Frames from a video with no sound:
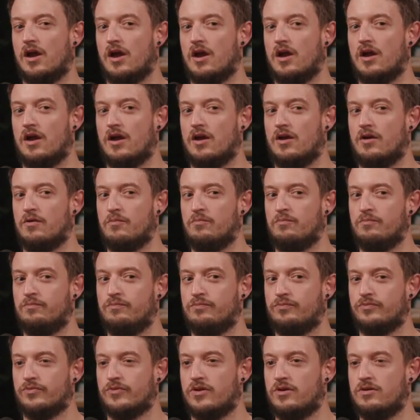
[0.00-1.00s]
Um,
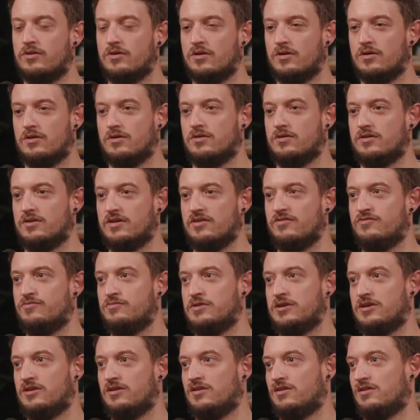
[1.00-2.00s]
give
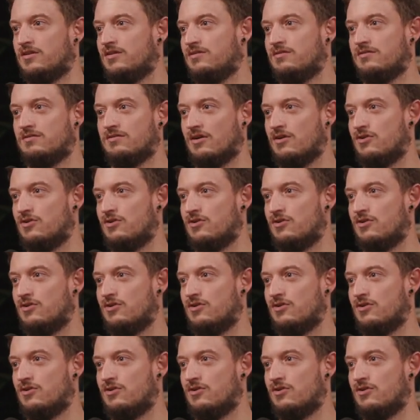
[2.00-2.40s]
me